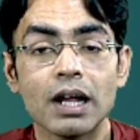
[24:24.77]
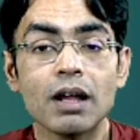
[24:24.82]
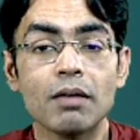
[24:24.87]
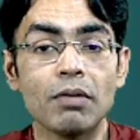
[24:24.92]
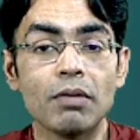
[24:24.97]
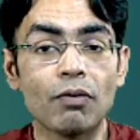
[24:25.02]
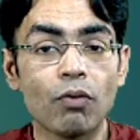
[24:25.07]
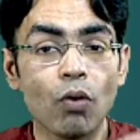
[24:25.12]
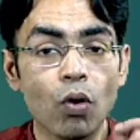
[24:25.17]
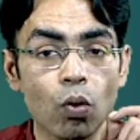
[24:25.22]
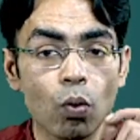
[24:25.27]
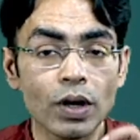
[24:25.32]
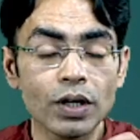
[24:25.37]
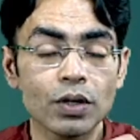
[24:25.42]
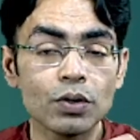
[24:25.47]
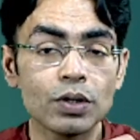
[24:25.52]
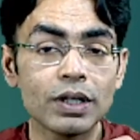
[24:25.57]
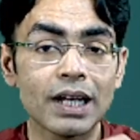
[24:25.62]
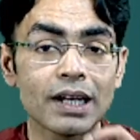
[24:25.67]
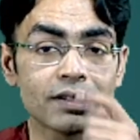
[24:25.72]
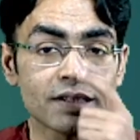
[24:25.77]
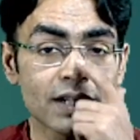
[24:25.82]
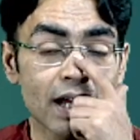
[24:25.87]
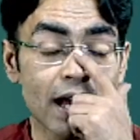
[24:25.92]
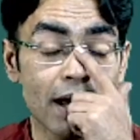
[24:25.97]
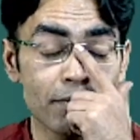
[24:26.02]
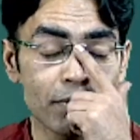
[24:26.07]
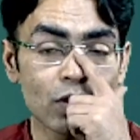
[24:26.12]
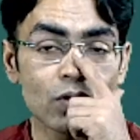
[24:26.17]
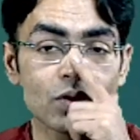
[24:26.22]
before going to the
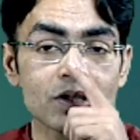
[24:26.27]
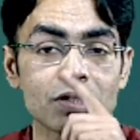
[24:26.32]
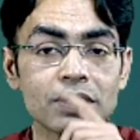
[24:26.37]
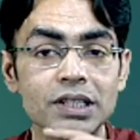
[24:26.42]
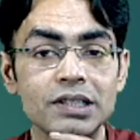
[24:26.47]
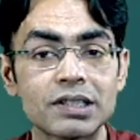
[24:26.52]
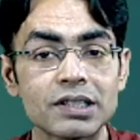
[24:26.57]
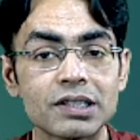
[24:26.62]
exam, because this